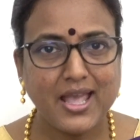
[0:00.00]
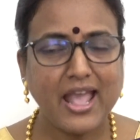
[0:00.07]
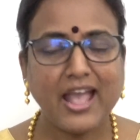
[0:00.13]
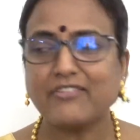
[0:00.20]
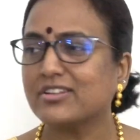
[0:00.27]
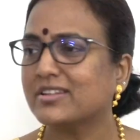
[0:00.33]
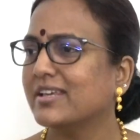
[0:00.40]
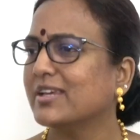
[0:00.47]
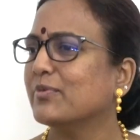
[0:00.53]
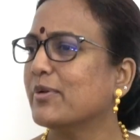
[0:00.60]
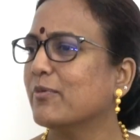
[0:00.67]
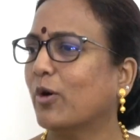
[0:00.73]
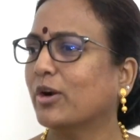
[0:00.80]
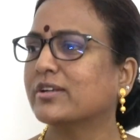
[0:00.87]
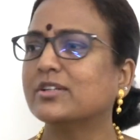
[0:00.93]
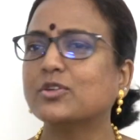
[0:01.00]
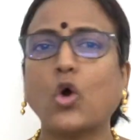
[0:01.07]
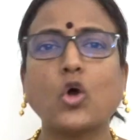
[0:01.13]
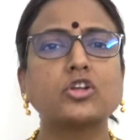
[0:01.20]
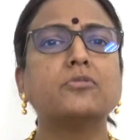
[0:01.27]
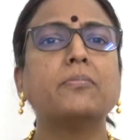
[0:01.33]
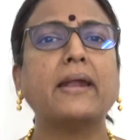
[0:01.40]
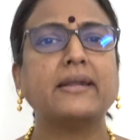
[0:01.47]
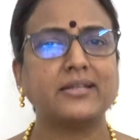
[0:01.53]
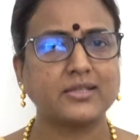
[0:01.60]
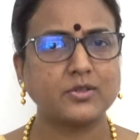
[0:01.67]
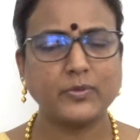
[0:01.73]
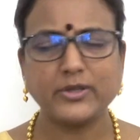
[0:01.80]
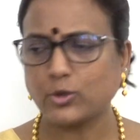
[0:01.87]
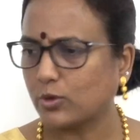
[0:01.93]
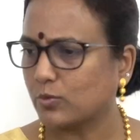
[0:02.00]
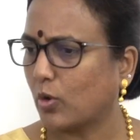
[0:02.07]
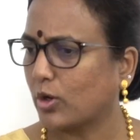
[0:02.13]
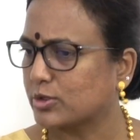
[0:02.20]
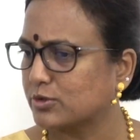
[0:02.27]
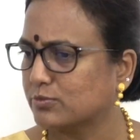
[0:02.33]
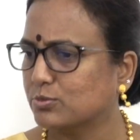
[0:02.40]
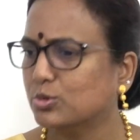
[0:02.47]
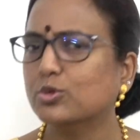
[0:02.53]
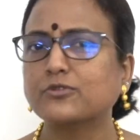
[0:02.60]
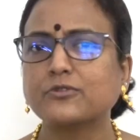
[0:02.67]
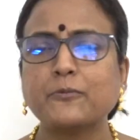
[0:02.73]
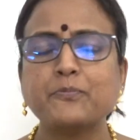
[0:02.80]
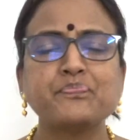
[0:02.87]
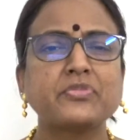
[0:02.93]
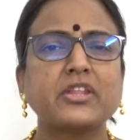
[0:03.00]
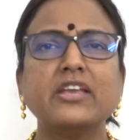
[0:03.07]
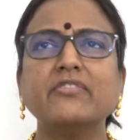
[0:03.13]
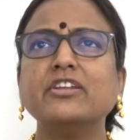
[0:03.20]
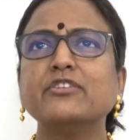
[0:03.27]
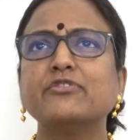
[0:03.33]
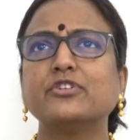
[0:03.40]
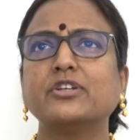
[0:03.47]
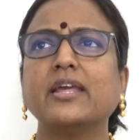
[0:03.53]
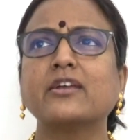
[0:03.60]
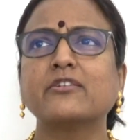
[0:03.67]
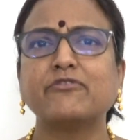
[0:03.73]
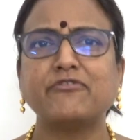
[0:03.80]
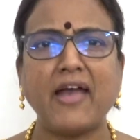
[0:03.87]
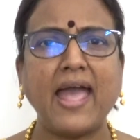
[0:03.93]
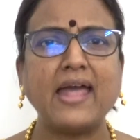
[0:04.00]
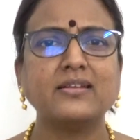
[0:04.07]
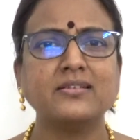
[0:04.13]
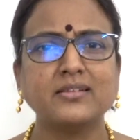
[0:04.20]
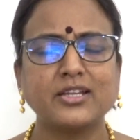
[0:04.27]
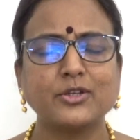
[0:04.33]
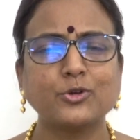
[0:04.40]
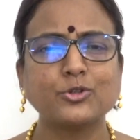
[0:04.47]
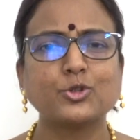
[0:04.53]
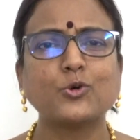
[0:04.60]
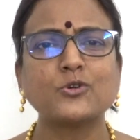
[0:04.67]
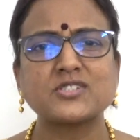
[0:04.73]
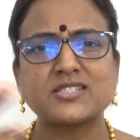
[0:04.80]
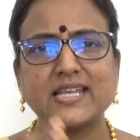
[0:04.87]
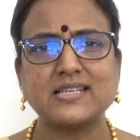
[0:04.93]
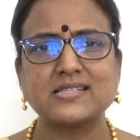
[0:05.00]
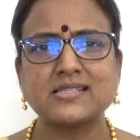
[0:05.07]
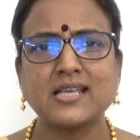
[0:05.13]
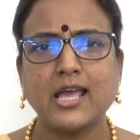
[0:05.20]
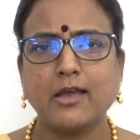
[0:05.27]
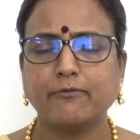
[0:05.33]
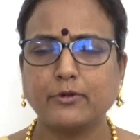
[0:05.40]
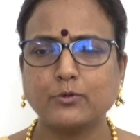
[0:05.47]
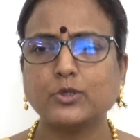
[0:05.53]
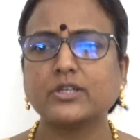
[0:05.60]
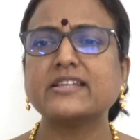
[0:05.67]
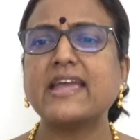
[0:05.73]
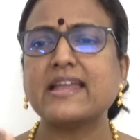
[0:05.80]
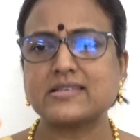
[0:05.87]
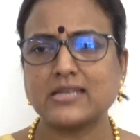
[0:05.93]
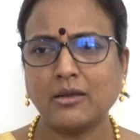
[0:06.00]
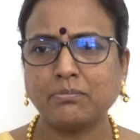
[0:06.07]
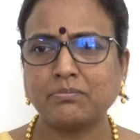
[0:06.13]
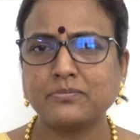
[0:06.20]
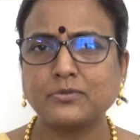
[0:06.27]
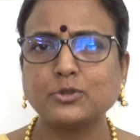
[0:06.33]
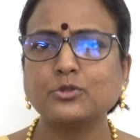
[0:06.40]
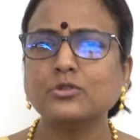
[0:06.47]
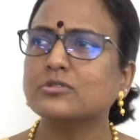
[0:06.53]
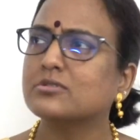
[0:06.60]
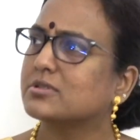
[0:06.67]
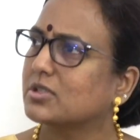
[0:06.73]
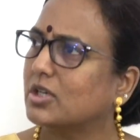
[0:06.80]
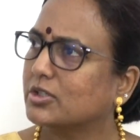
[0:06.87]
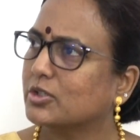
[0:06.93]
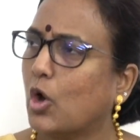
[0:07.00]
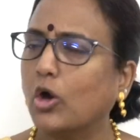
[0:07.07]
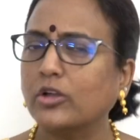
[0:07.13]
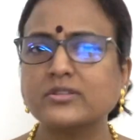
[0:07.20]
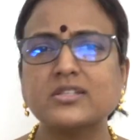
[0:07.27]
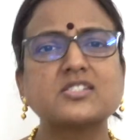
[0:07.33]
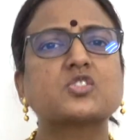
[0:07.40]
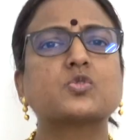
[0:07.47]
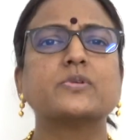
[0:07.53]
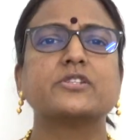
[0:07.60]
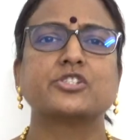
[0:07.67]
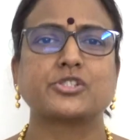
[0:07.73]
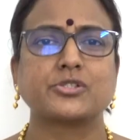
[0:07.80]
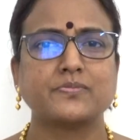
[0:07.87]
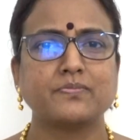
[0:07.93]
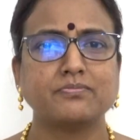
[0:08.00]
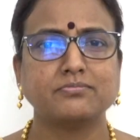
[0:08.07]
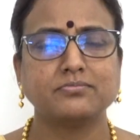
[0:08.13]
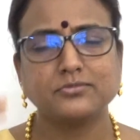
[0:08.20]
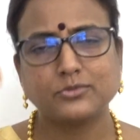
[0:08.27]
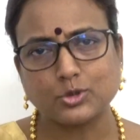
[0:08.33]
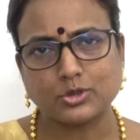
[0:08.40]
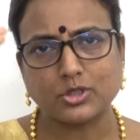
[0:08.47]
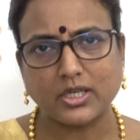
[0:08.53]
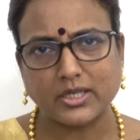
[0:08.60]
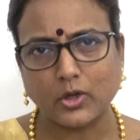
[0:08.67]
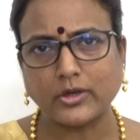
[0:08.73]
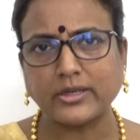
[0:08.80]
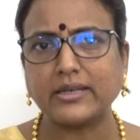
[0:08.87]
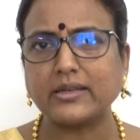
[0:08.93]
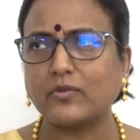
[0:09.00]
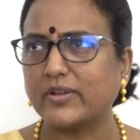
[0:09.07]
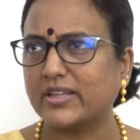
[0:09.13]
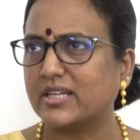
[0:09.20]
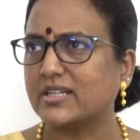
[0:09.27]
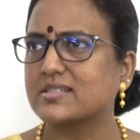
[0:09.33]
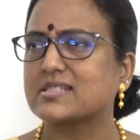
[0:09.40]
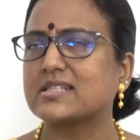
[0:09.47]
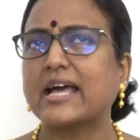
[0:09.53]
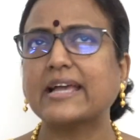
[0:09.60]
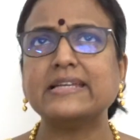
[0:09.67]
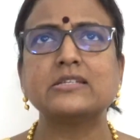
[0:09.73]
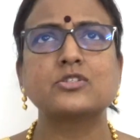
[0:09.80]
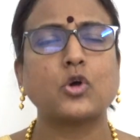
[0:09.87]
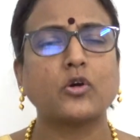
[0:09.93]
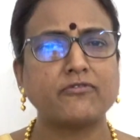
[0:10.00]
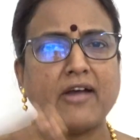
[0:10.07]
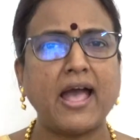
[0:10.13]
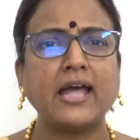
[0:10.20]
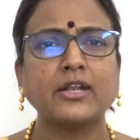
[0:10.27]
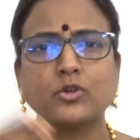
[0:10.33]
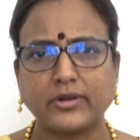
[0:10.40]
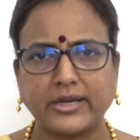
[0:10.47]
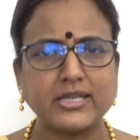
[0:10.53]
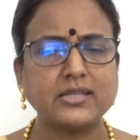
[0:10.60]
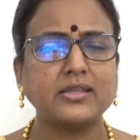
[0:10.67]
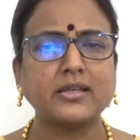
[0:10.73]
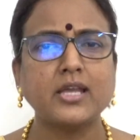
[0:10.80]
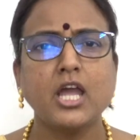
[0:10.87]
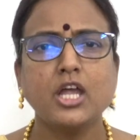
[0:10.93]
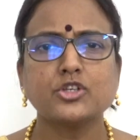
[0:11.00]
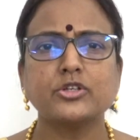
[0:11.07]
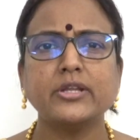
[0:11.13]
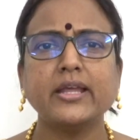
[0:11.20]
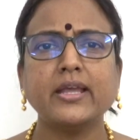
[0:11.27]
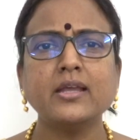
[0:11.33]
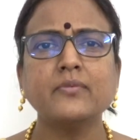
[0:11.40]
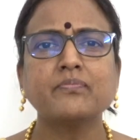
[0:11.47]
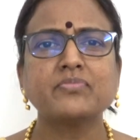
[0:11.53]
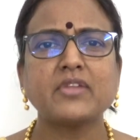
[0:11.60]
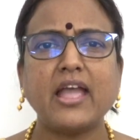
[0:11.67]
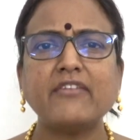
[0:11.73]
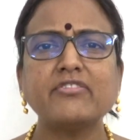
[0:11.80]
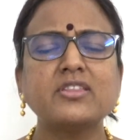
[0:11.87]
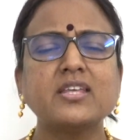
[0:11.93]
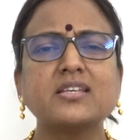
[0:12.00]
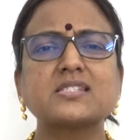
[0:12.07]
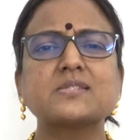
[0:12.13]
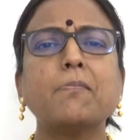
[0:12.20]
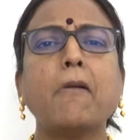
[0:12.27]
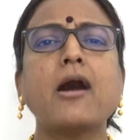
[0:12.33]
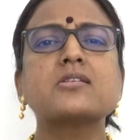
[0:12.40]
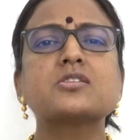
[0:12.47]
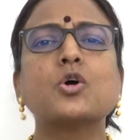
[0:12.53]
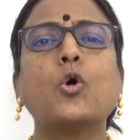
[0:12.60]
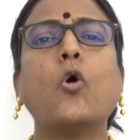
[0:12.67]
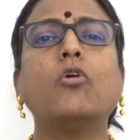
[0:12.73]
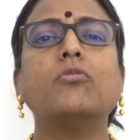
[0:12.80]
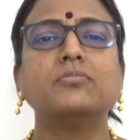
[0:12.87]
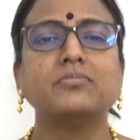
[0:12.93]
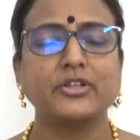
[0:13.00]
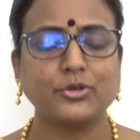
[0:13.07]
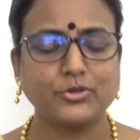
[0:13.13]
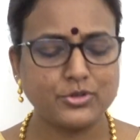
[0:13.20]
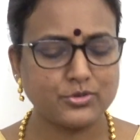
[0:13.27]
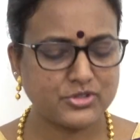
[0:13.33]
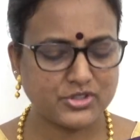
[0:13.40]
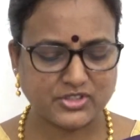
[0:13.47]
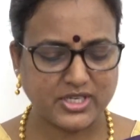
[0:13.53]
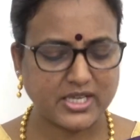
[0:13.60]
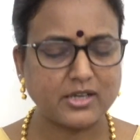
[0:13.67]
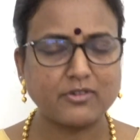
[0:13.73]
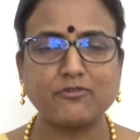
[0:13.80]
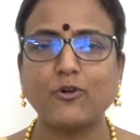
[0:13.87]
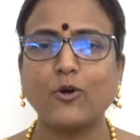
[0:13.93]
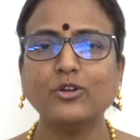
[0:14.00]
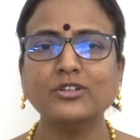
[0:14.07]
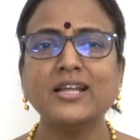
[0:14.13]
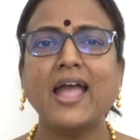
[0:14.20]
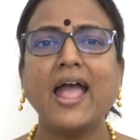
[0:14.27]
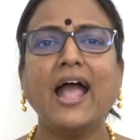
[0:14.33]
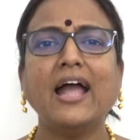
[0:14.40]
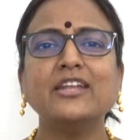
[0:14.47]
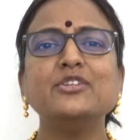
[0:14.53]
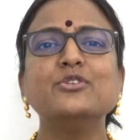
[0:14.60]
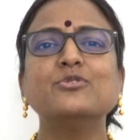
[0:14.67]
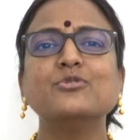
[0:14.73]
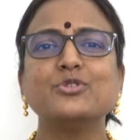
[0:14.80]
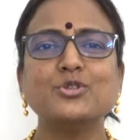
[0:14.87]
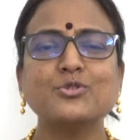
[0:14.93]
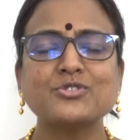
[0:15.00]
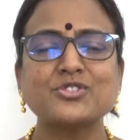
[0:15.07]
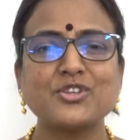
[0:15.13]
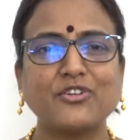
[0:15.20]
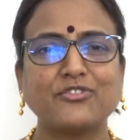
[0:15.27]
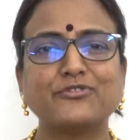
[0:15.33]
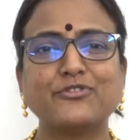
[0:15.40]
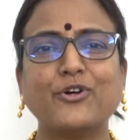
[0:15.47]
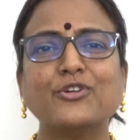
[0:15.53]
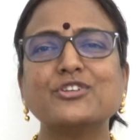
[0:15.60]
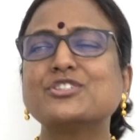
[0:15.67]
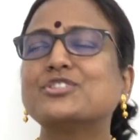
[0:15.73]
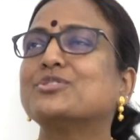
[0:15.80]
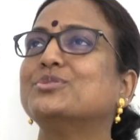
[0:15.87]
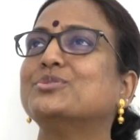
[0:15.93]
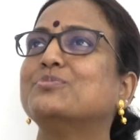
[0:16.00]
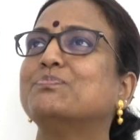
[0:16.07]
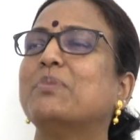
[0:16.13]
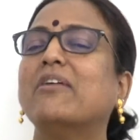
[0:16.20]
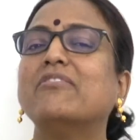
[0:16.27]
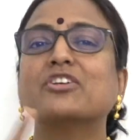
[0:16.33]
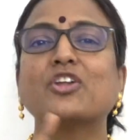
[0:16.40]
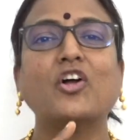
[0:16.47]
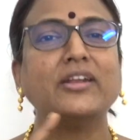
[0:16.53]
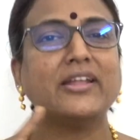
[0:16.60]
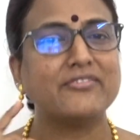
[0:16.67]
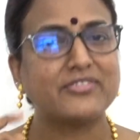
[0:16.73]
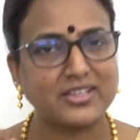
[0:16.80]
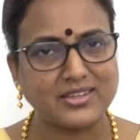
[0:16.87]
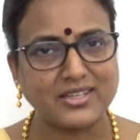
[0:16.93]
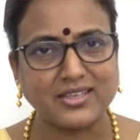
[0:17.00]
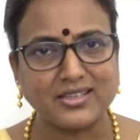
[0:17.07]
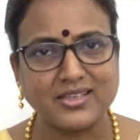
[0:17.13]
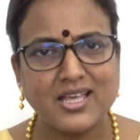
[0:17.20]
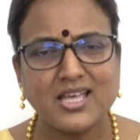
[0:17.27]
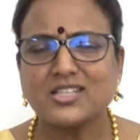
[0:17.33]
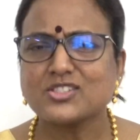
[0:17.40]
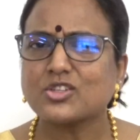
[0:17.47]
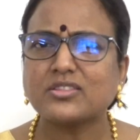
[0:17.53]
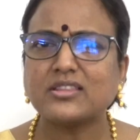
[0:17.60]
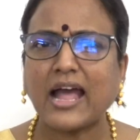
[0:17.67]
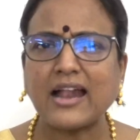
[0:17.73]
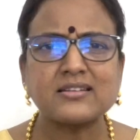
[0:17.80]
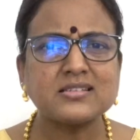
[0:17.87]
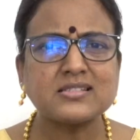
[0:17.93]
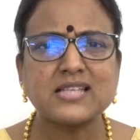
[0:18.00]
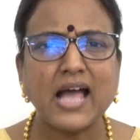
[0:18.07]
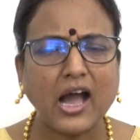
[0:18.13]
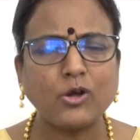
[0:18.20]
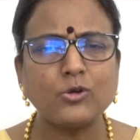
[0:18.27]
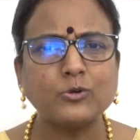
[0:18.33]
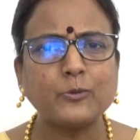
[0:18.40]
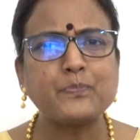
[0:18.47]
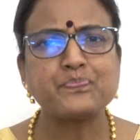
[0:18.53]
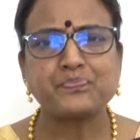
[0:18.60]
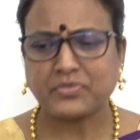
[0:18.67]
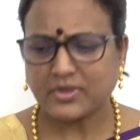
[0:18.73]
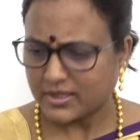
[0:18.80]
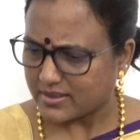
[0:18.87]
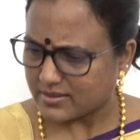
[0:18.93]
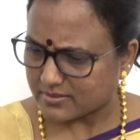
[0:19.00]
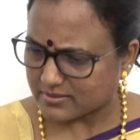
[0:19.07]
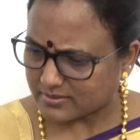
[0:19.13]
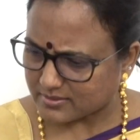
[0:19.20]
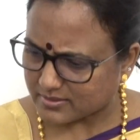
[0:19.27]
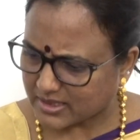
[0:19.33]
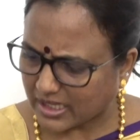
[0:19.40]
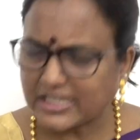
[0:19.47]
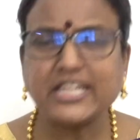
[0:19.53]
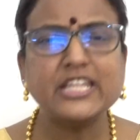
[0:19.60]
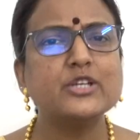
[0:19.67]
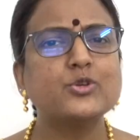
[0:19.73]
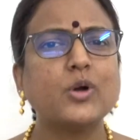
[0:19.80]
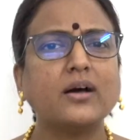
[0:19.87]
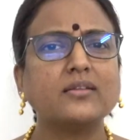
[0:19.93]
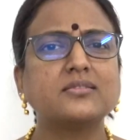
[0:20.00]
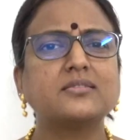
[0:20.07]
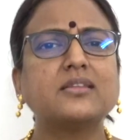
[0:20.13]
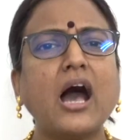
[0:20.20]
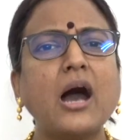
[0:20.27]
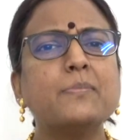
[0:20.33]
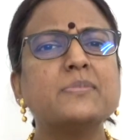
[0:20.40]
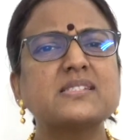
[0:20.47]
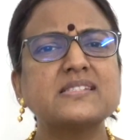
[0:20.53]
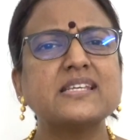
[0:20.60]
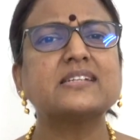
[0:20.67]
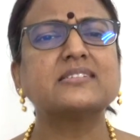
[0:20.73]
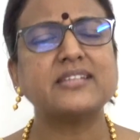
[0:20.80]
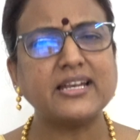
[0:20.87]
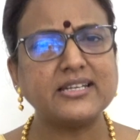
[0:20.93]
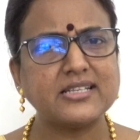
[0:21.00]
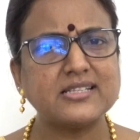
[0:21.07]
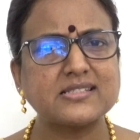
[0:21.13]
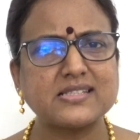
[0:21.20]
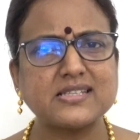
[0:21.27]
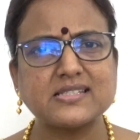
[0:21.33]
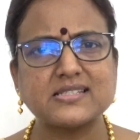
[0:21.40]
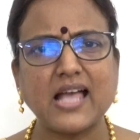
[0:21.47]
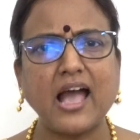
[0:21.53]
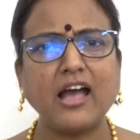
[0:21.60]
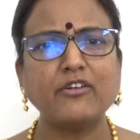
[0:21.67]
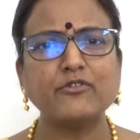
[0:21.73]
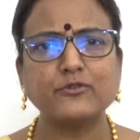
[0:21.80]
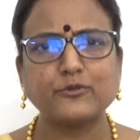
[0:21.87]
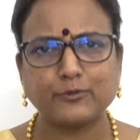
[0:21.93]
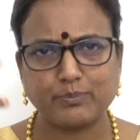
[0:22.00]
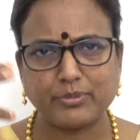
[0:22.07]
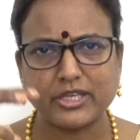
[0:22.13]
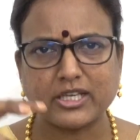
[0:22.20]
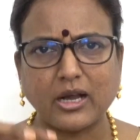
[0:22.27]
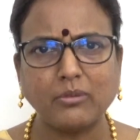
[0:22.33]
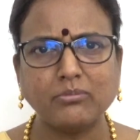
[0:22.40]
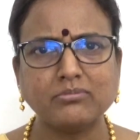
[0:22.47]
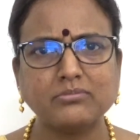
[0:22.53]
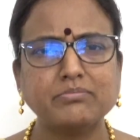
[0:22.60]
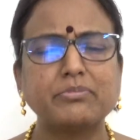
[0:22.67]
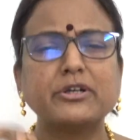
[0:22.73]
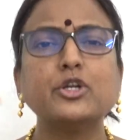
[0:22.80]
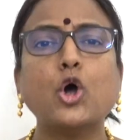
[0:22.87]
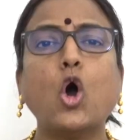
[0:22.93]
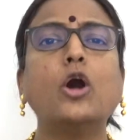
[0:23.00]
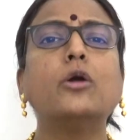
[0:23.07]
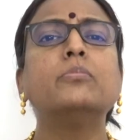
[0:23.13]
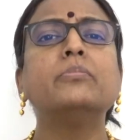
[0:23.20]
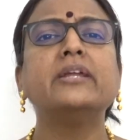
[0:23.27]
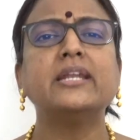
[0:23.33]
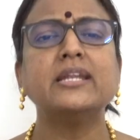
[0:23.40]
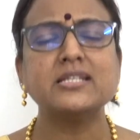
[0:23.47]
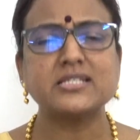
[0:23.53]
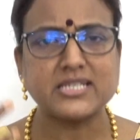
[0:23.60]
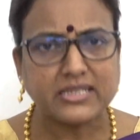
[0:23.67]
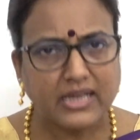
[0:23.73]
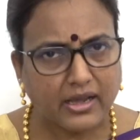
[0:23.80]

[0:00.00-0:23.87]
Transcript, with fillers: Everything we want it automatic. We don't want to move. Even if you take fan, those days we would get up to turn on the switch, to turn on whether it is light or fan or anything. Today, everything is smart home. You just take a phone and you use your phone to power on everything. So that is how Kaliba, tamasic tendencies have become predominant